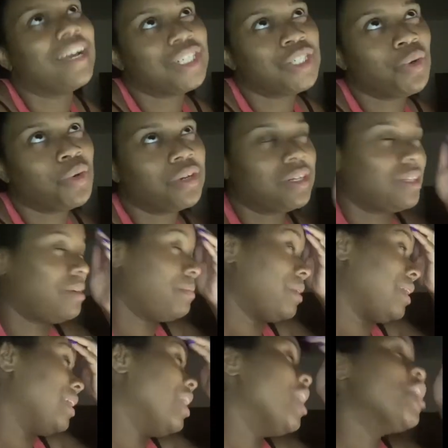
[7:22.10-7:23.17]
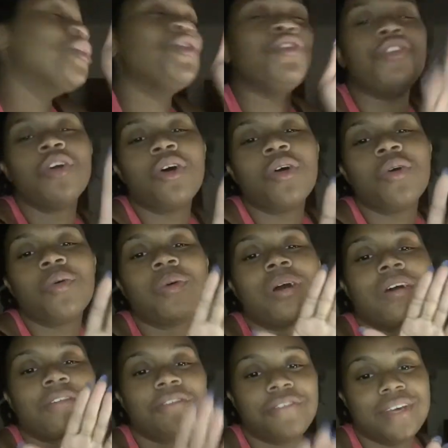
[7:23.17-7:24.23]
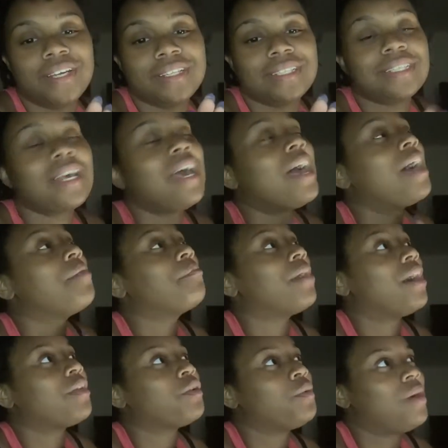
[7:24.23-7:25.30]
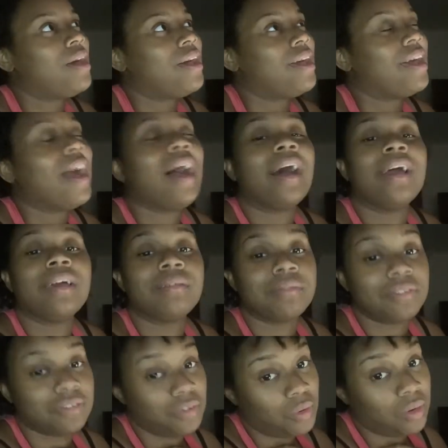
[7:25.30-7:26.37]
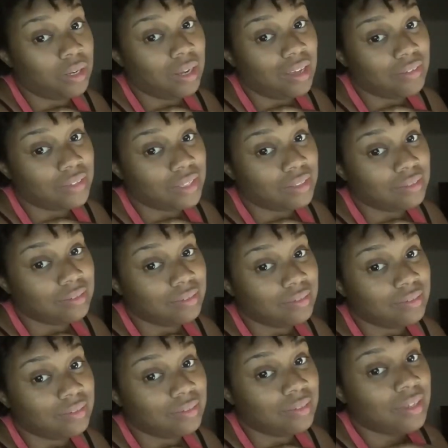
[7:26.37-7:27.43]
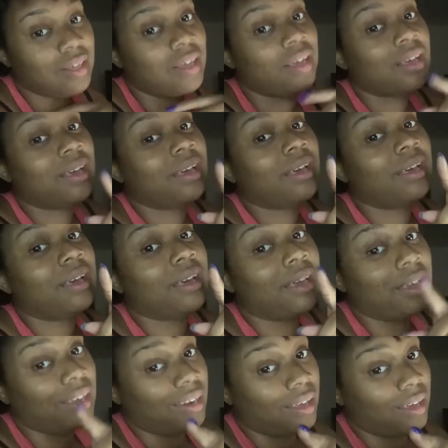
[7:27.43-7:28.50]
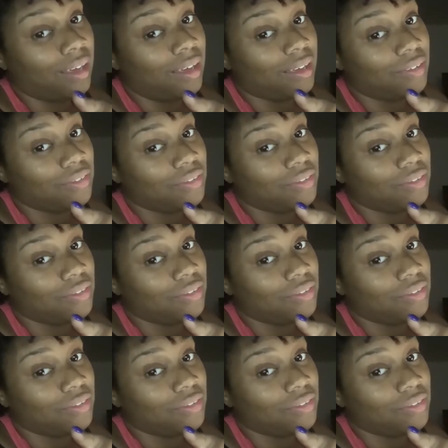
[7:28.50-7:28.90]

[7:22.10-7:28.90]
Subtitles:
shorter than me. No offense. By the way, I am 4'11 and a half.